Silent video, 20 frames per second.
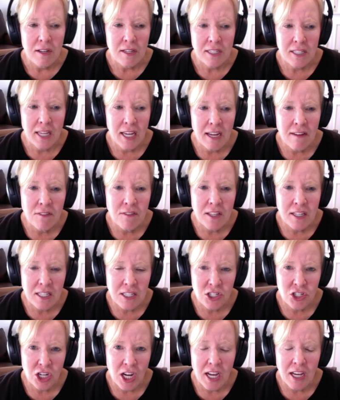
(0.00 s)
gave the
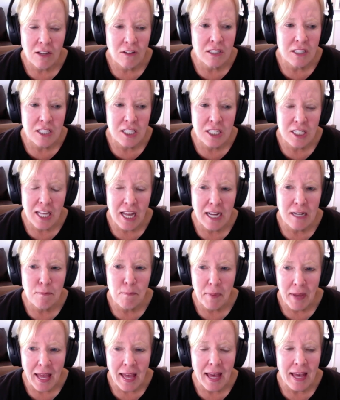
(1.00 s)
child a signed
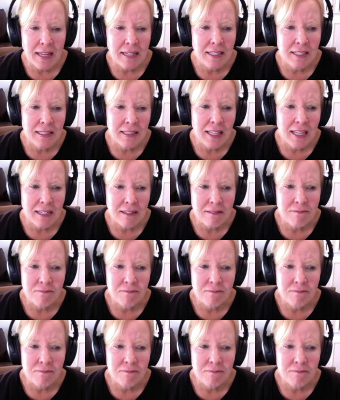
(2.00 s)
bat and like,